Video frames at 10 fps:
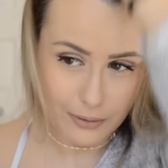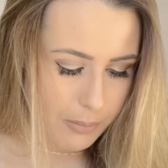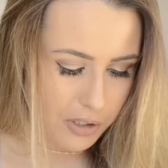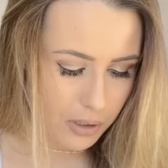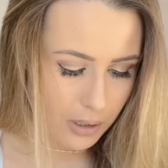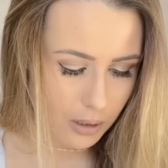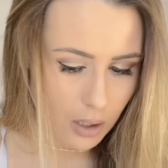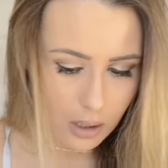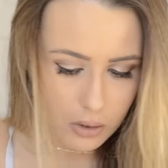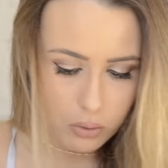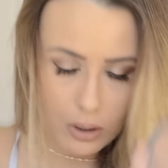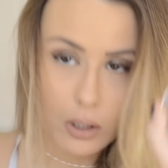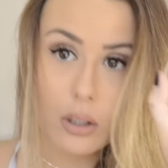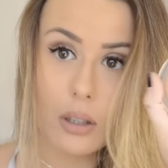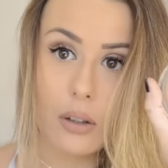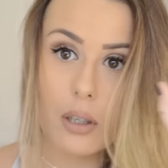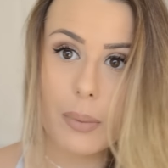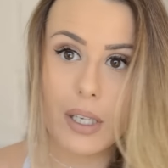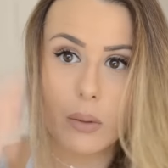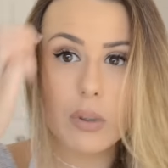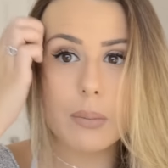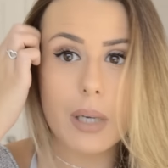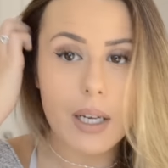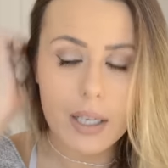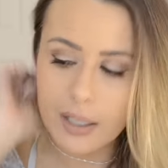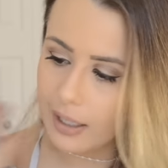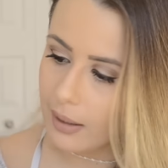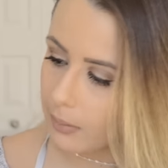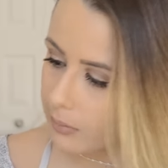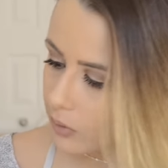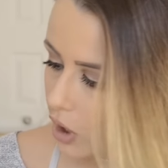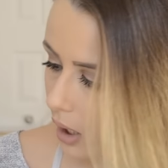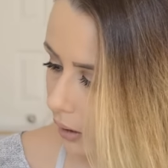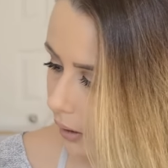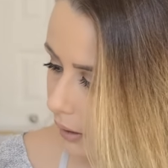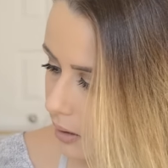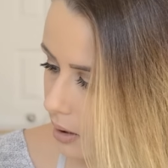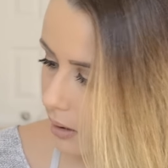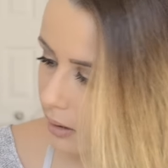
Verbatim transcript: I'm just gonna contour a little bit with my chocolate